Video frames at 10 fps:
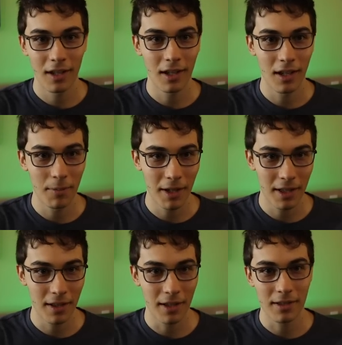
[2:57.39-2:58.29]
and I
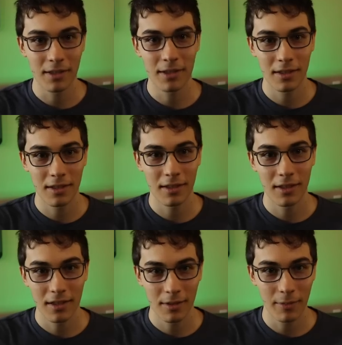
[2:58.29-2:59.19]
make this
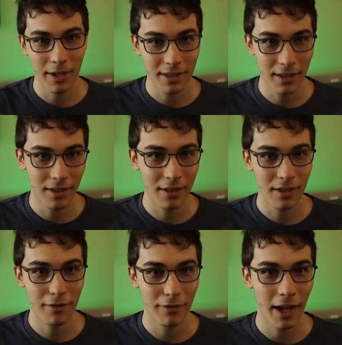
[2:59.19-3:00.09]

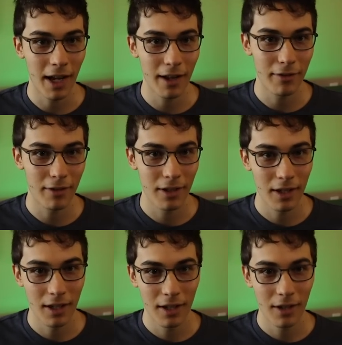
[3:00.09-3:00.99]
message five.
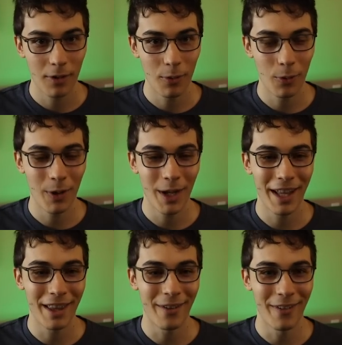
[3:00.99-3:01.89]

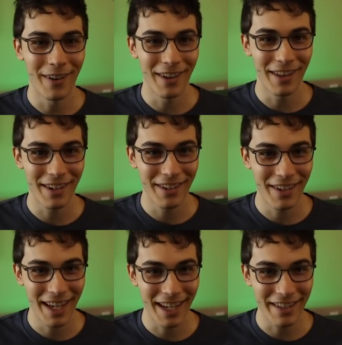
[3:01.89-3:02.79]
What in the world?
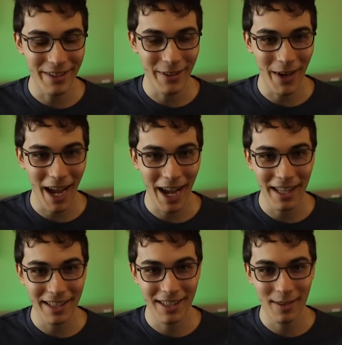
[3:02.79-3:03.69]
Okay, so
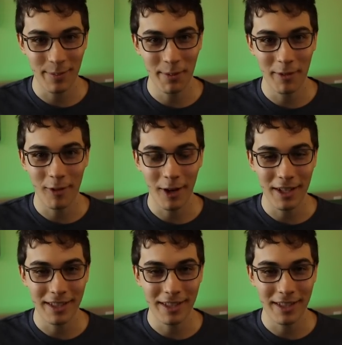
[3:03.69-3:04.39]
I this is me before